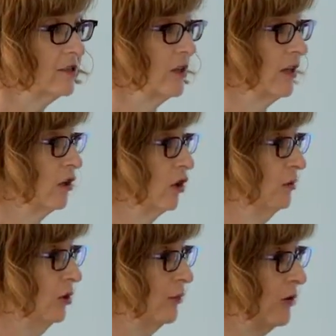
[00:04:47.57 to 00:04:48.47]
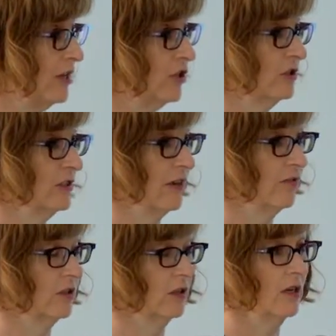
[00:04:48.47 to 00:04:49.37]
so their global operations have
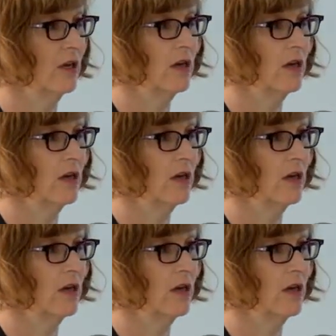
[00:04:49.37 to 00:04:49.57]
to,